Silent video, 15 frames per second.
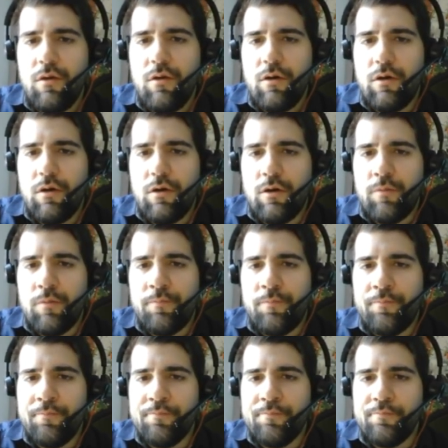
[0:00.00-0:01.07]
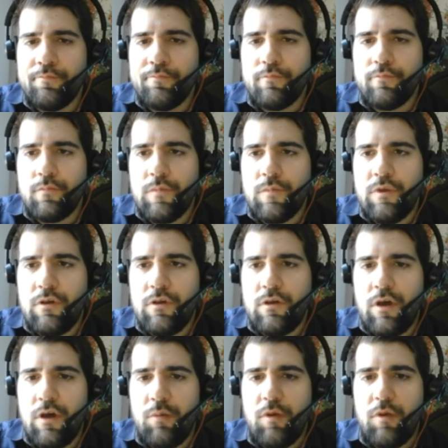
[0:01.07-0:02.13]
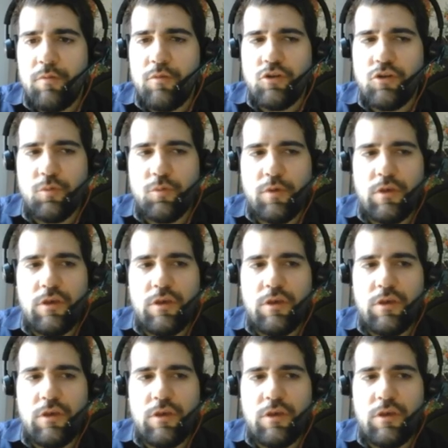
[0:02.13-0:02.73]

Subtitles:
I played bishop